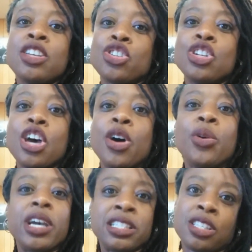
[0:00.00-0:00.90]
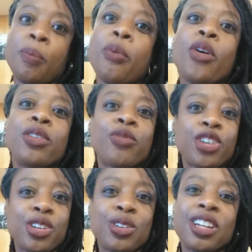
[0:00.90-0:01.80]
it's important for
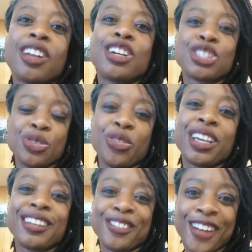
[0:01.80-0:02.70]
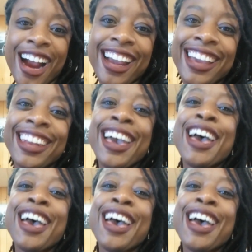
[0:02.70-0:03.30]
you to learn to read and write.